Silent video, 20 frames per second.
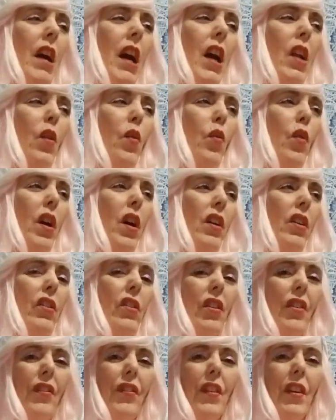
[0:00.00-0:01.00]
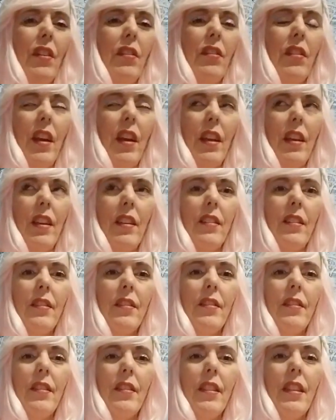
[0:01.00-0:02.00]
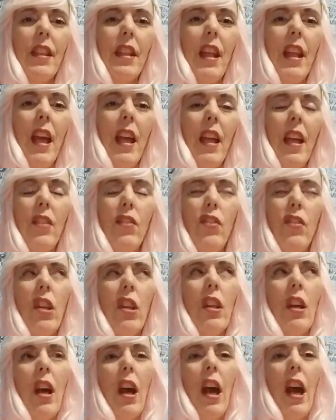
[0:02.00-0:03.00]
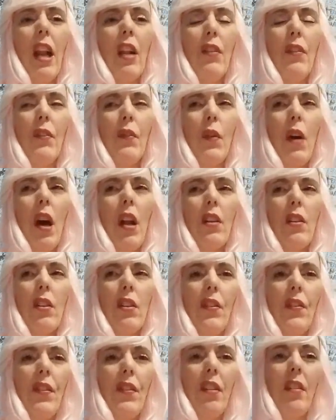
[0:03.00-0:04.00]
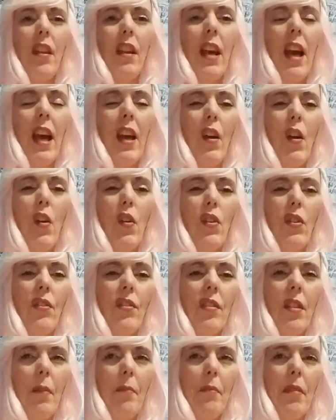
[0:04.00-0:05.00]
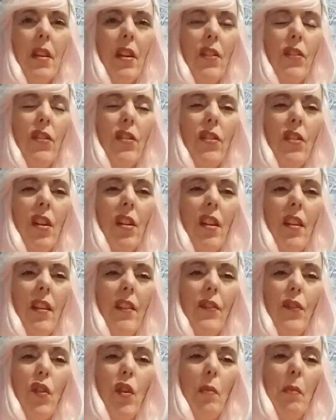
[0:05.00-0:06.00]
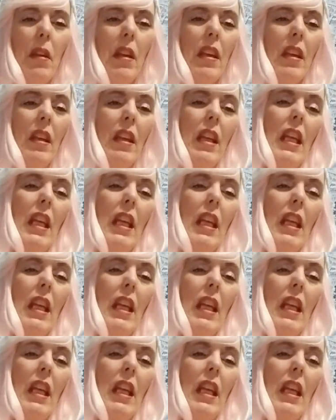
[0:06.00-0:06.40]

don't want her to feel like I don't want her to feel like I owe her something because she's done all that for me.